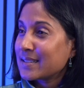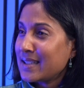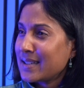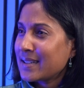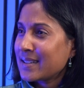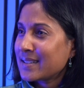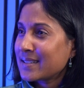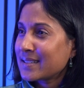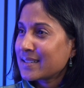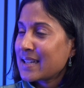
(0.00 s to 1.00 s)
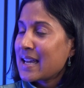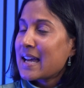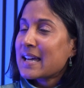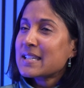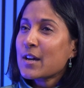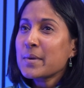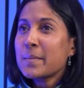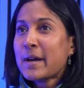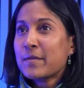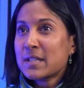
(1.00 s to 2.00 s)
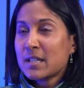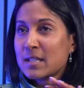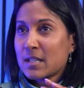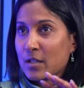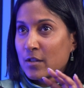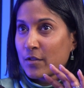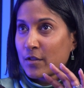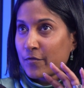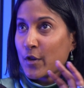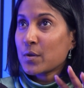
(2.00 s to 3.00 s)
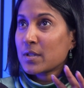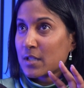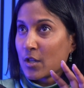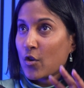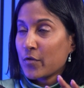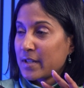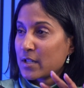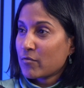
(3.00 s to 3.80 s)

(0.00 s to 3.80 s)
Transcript: Yeah. And tell me about this, because the focus on this